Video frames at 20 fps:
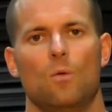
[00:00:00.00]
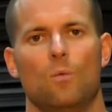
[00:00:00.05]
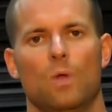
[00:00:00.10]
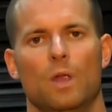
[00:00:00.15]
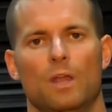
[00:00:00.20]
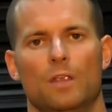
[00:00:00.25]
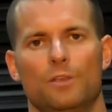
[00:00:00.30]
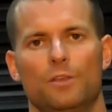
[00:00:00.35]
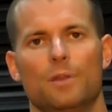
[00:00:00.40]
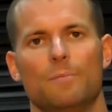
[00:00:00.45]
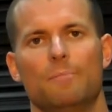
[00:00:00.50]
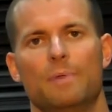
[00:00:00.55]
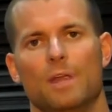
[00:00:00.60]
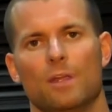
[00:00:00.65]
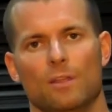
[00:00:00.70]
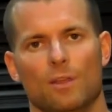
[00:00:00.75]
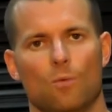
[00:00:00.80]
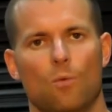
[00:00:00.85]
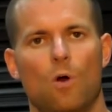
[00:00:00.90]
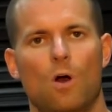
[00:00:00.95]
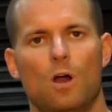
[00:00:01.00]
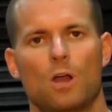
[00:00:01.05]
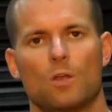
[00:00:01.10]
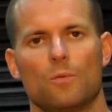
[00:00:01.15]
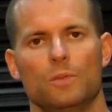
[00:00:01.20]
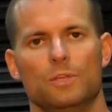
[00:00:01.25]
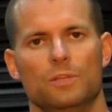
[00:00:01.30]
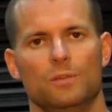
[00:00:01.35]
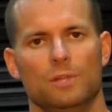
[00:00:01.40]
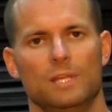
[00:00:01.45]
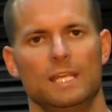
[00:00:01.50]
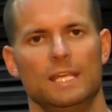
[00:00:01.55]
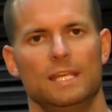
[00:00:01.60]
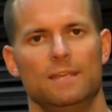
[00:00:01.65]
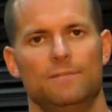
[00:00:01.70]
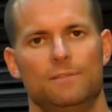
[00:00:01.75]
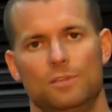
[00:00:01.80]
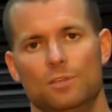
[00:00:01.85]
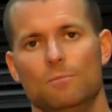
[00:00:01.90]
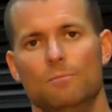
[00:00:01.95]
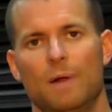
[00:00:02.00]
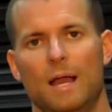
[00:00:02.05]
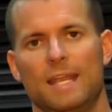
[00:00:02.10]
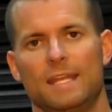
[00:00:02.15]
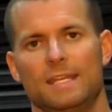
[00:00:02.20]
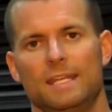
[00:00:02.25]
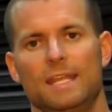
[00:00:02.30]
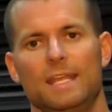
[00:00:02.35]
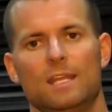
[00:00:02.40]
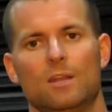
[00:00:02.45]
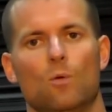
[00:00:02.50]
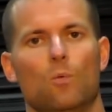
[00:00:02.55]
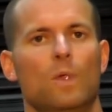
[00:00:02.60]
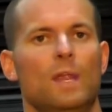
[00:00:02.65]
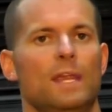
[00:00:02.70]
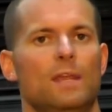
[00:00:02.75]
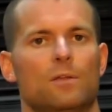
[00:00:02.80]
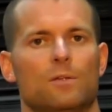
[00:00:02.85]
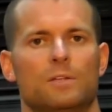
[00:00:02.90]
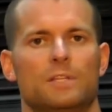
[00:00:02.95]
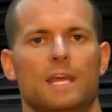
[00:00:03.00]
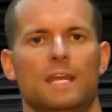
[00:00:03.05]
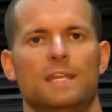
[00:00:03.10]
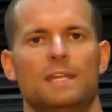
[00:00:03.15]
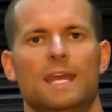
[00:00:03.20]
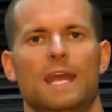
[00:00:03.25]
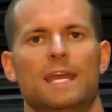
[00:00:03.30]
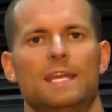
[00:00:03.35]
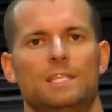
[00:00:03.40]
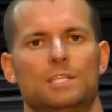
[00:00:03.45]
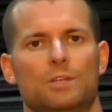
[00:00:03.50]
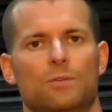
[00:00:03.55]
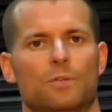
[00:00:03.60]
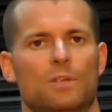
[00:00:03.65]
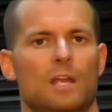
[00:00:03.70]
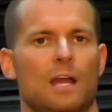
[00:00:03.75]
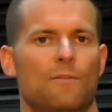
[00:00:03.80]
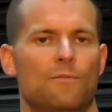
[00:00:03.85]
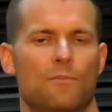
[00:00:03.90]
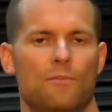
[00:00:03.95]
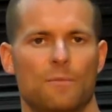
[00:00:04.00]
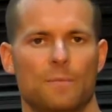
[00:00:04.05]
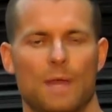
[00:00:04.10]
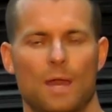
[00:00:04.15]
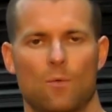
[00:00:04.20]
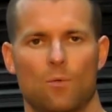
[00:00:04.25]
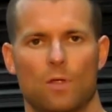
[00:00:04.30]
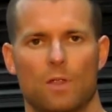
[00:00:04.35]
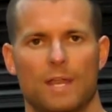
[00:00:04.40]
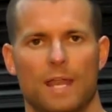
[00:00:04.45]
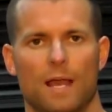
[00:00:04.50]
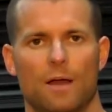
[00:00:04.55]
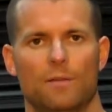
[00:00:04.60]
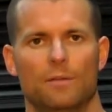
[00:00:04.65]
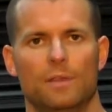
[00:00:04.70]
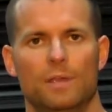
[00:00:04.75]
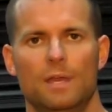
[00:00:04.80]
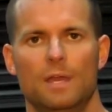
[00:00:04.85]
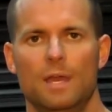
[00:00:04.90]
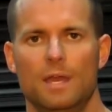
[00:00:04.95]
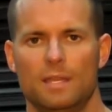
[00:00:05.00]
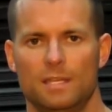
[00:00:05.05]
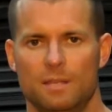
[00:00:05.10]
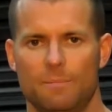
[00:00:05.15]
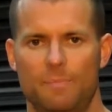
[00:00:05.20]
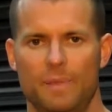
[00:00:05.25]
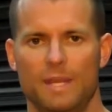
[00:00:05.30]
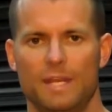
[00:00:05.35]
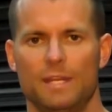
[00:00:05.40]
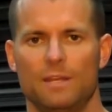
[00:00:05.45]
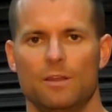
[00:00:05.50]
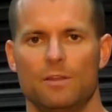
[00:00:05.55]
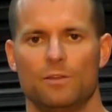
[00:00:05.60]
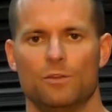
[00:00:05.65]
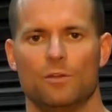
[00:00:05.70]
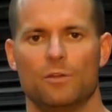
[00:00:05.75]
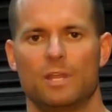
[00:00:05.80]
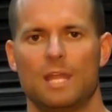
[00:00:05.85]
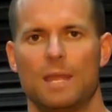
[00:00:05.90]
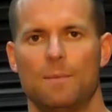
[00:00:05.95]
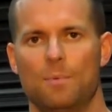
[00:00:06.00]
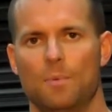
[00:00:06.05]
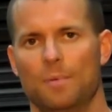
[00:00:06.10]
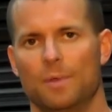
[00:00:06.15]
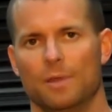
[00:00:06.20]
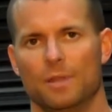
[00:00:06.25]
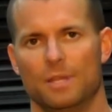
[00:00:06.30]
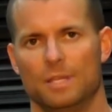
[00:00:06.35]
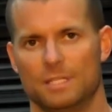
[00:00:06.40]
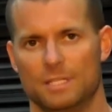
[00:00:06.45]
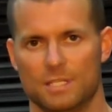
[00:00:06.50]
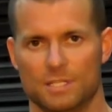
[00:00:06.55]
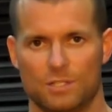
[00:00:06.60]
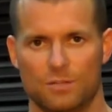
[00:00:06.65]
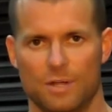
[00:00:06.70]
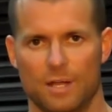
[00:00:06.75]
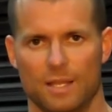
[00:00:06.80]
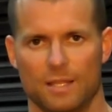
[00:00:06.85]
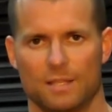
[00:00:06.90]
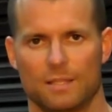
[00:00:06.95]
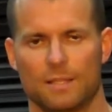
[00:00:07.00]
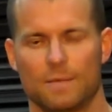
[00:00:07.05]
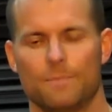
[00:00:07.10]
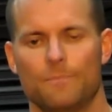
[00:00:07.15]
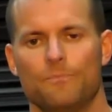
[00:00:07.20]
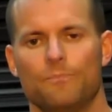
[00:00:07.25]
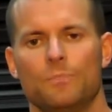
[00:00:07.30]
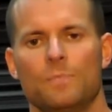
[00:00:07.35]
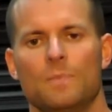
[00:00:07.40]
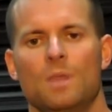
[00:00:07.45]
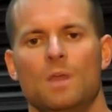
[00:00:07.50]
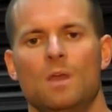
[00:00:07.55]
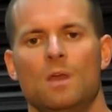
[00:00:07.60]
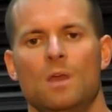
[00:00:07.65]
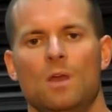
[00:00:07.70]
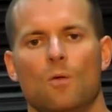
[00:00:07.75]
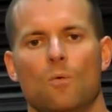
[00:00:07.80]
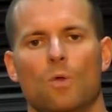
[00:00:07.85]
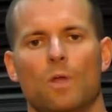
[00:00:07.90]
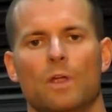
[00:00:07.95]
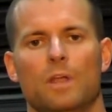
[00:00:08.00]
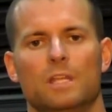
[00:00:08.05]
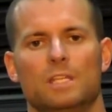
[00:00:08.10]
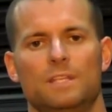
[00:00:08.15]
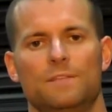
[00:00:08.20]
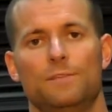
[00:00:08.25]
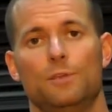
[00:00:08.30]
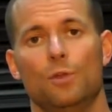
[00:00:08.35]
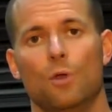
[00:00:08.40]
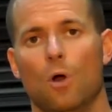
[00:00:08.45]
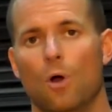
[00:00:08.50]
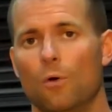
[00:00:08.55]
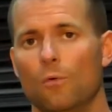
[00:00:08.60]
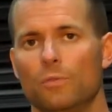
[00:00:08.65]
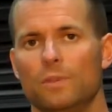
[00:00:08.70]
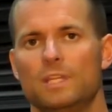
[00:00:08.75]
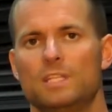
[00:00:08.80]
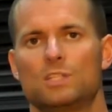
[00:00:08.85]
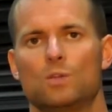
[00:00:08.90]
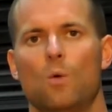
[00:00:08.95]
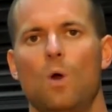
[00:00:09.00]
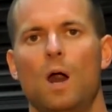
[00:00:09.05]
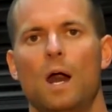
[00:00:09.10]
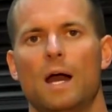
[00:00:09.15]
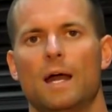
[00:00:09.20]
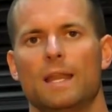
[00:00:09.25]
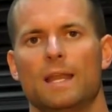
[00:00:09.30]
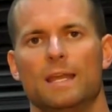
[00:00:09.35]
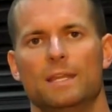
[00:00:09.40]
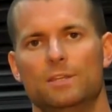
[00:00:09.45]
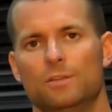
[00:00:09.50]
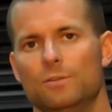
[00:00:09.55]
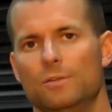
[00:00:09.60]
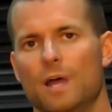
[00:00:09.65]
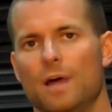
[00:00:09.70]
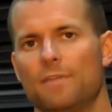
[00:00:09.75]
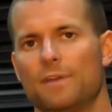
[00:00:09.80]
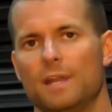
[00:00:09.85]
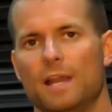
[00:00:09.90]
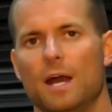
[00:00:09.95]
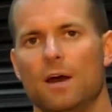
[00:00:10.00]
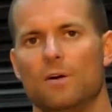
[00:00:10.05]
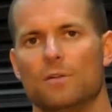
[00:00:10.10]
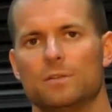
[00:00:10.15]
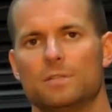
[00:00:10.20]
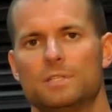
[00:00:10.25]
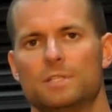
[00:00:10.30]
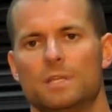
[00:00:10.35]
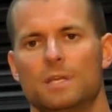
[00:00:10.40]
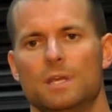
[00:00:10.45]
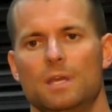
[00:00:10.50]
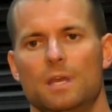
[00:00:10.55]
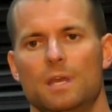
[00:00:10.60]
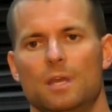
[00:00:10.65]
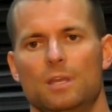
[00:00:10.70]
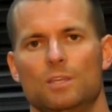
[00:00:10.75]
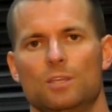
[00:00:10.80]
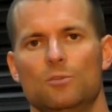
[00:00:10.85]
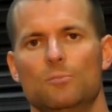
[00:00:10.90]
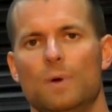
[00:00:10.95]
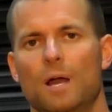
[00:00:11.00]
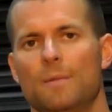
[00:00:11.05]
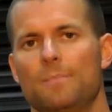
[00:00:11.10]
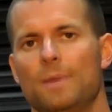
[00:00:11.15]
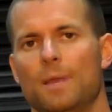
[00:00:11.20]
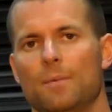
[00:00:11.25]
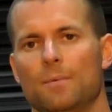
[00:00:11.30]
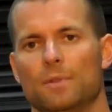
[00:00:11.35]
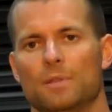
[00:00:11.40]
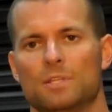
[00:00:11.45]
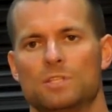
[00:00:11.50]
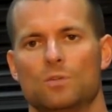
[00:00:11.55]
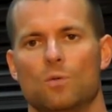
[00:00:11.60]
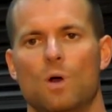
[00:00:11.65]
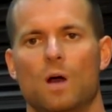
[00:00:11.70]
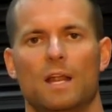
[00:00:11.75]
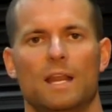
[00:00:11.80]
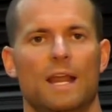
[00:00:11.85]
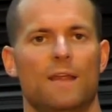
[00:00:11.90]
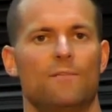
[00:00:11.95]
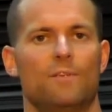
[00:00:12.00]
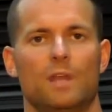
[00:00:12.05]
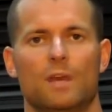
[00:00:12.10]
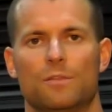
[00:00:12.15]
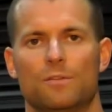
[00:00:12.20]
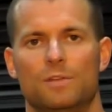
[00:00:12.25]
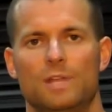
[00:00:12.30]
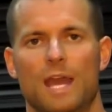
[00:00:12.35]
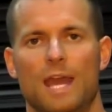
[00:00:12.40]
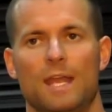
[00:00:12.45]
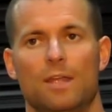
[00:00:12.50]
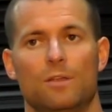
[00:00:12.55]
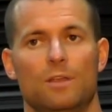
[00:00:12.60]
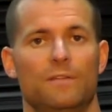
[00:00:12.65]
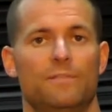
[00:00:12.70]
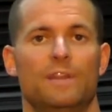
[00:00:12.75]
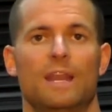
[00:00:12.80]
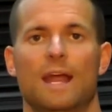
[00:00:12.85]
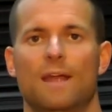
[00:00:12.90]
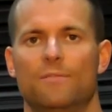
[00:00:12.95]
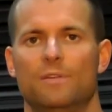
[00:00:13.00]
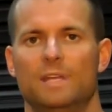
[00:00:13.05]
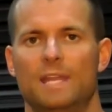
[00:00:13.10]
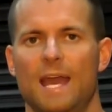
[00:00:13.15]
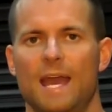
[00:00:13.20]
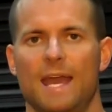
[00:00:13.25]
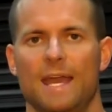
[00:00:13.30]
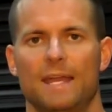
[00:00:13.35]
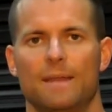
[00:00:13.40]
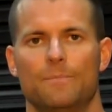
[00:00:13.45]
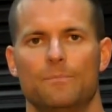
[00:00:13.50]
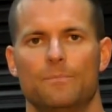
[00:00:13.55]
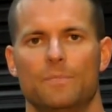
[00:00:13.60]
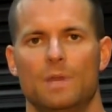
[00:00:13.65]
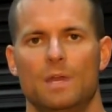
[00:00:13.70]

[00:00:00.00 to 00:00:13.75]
where you can barely walk when you leave, you might need a week or 10 days to recover from that workout, depending on your own capabilities and strength. Whereas if you only squat and do nothing else, you might be able to squat every other day or even every day.